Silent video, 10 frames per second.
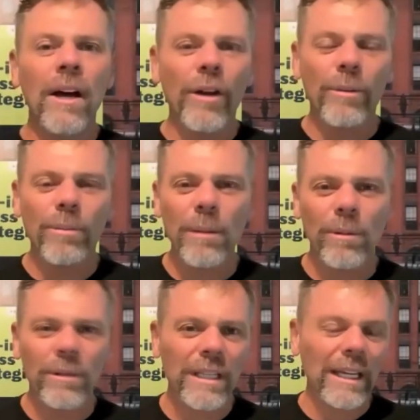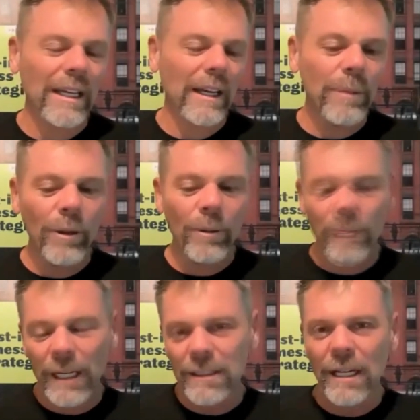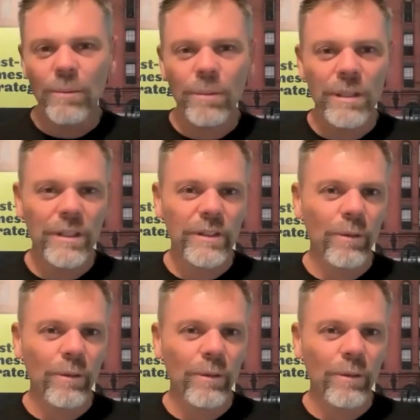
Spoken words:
Other people are saying, I built my entire business